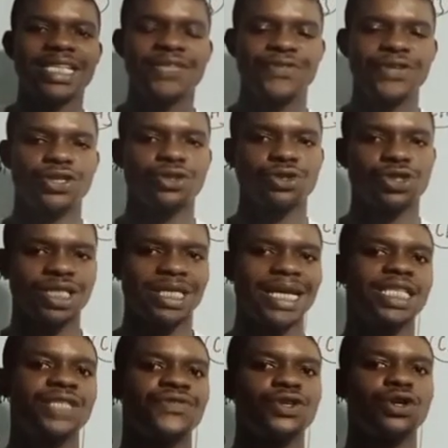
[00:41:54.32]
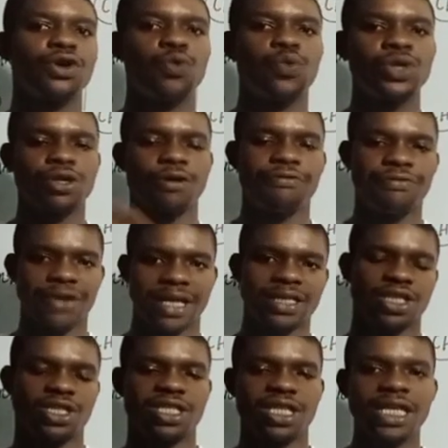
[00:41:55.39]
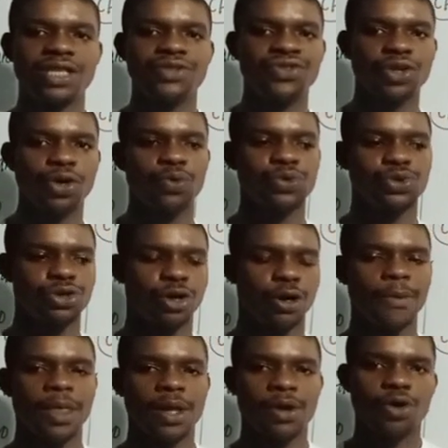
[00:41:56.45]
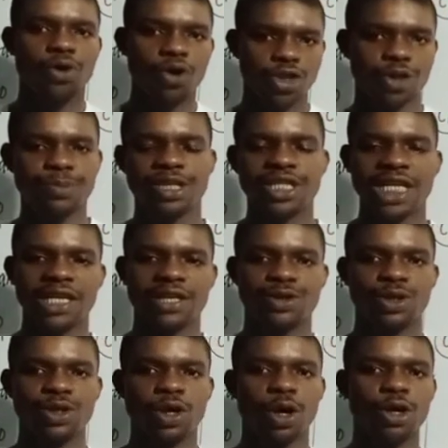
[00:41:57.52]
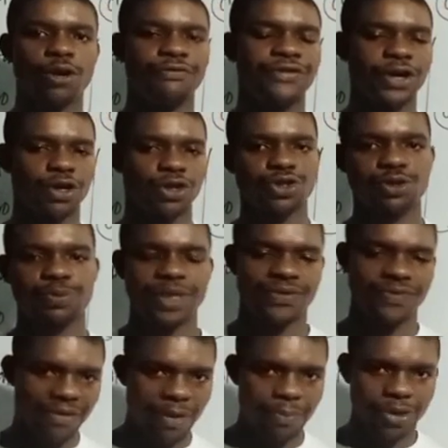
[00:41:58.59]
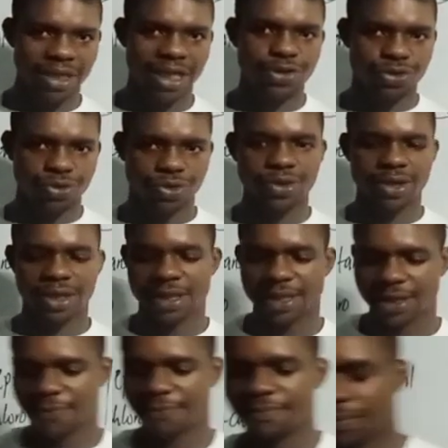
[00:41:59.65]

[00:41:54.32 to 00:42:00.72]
this video. Share this video with your friends. Share this video with your classmates. Share it in all your various groups. It's very, very important to do this.